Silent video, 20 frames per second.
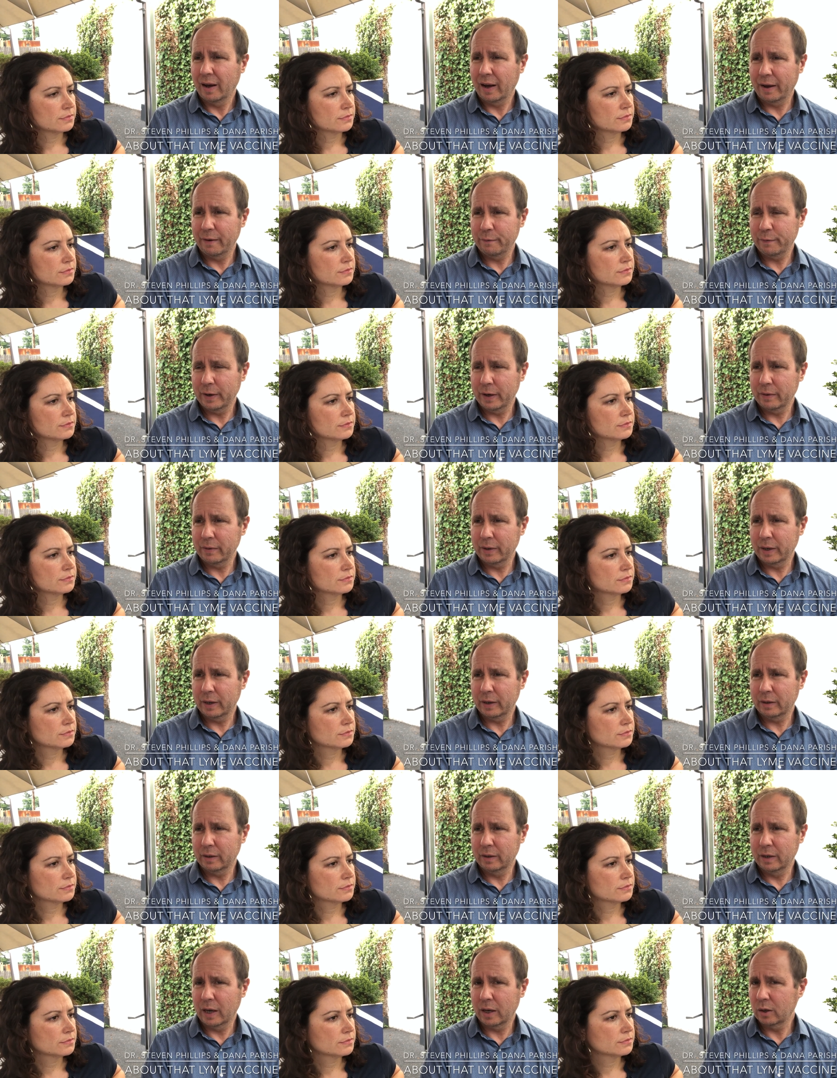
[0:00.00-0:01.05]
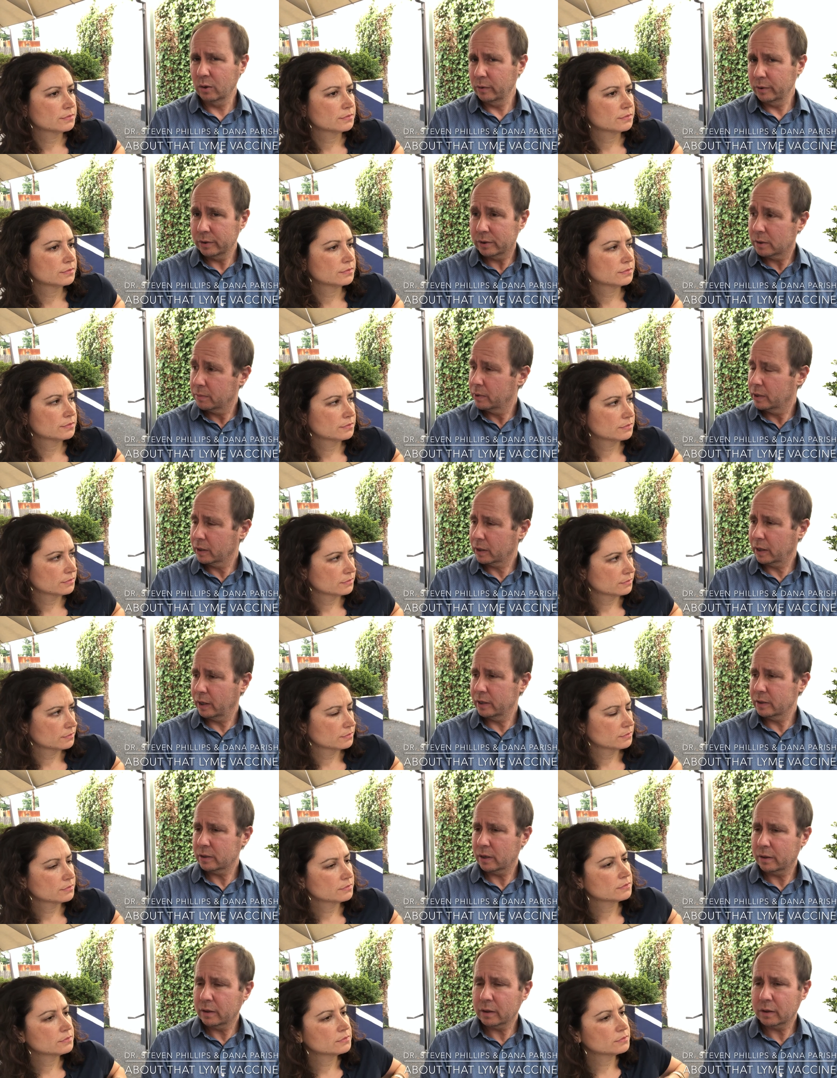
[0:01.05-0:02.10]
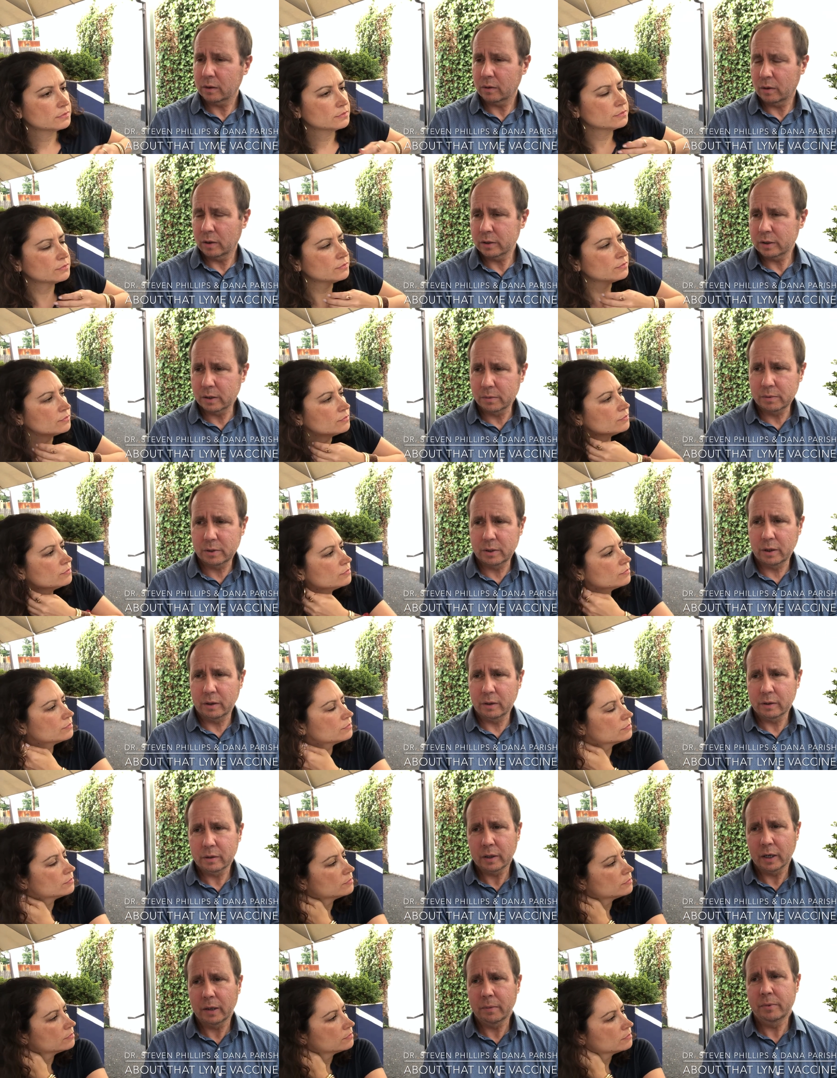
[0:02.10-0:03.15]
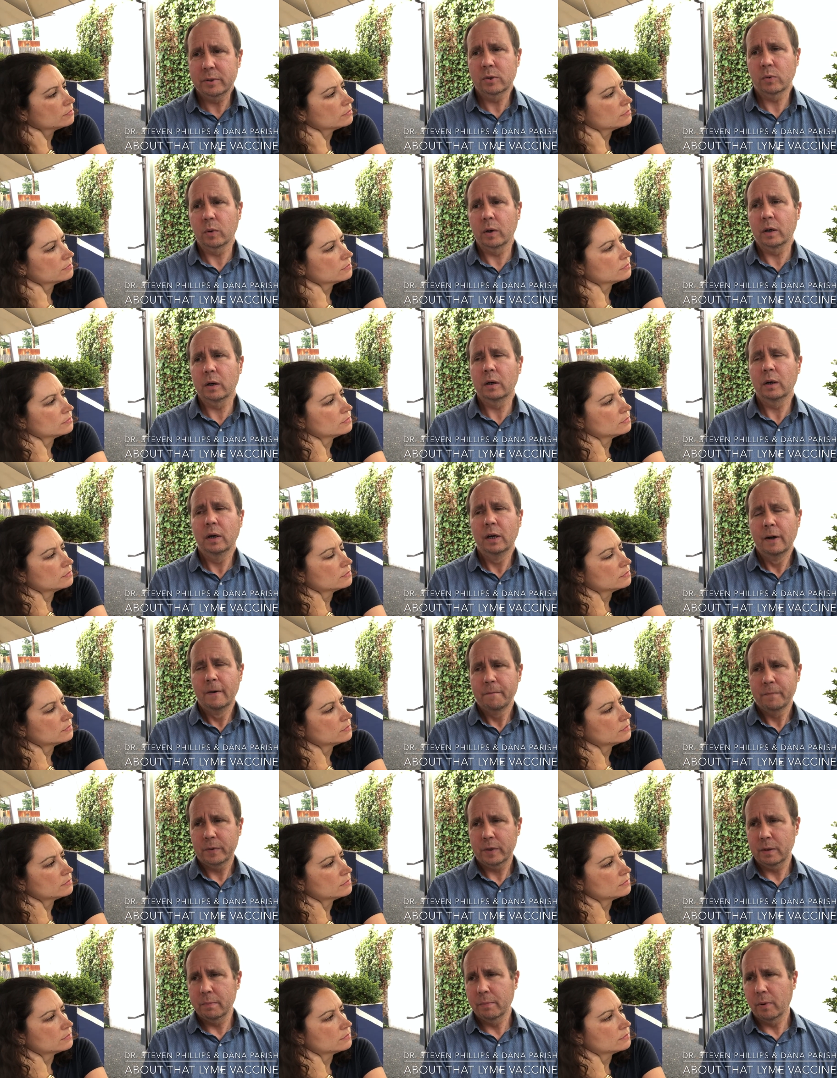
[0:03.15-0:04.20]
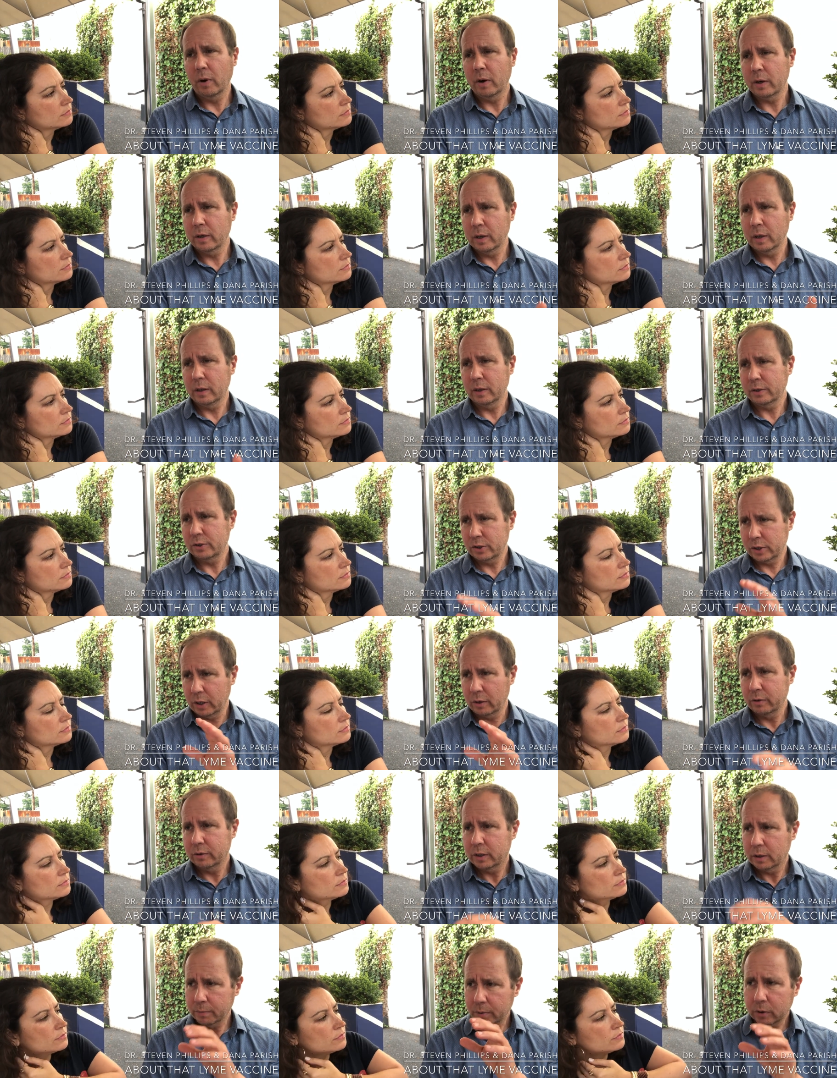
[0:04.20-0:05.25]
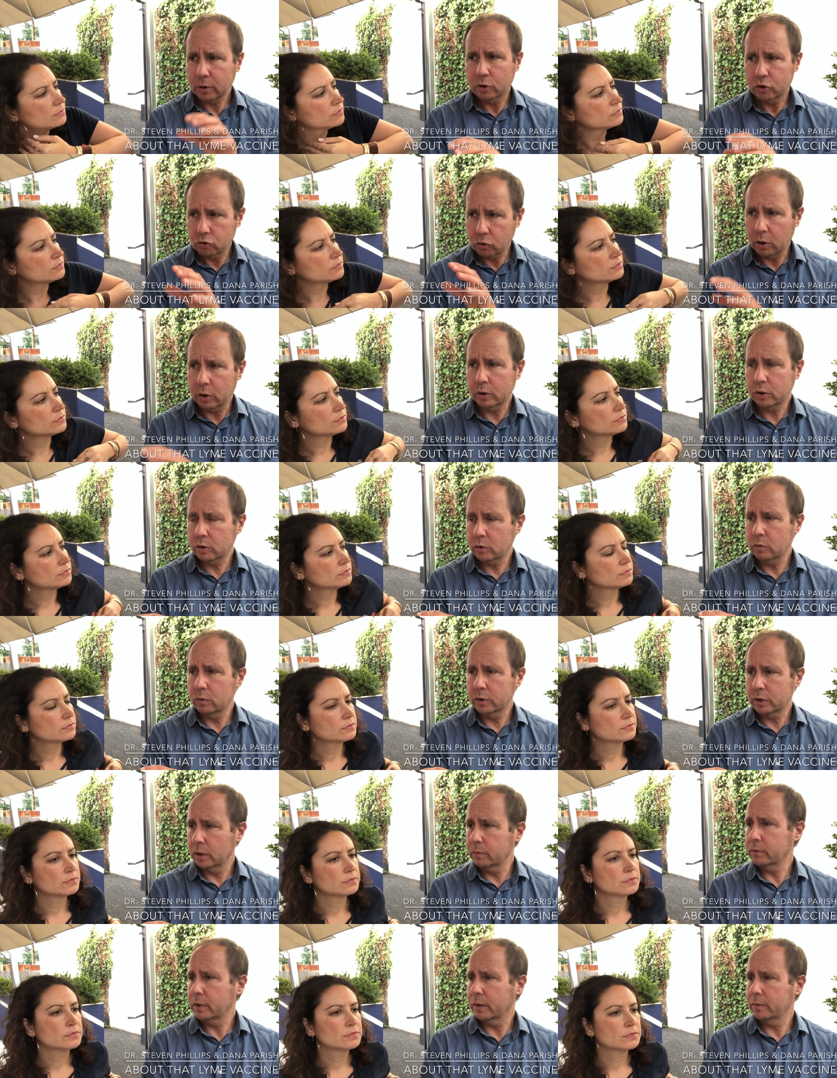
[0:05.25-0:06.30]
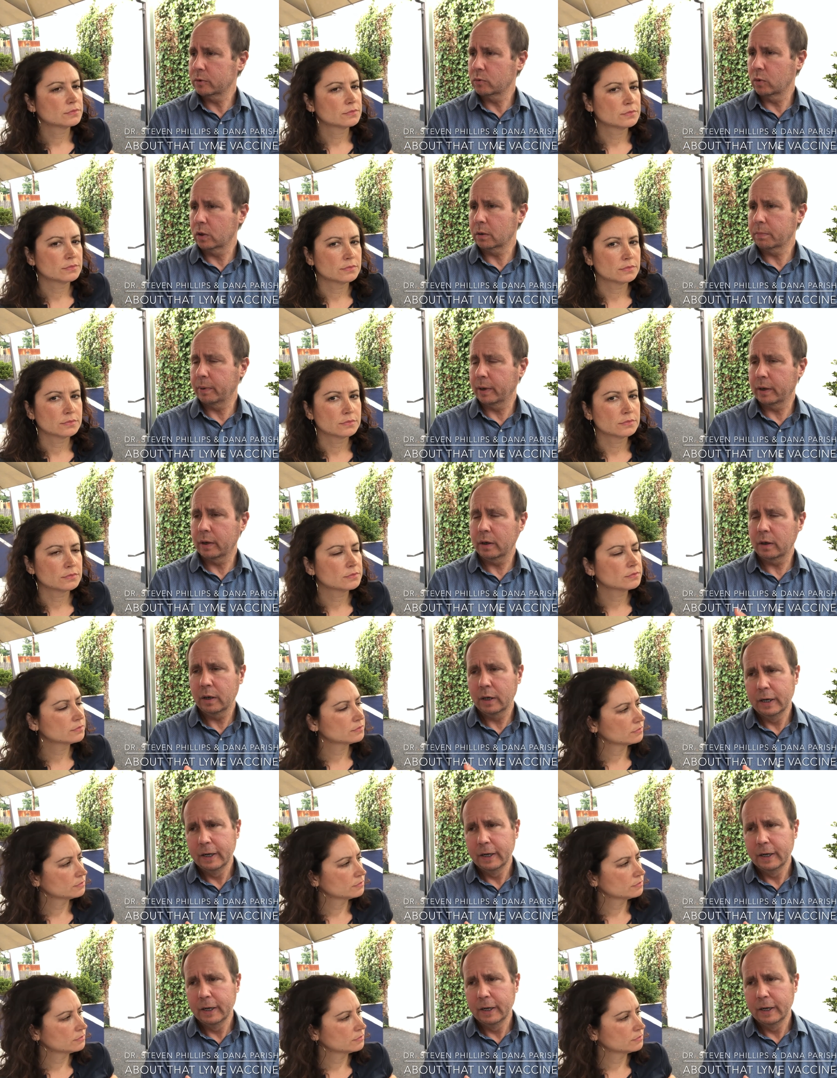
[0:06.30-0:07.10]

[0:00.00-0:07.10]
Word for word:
Speaker 1: I found that not always to be the case. I think there are some stereotypes where the Bartonella stereotypical drugs will sometimes work better.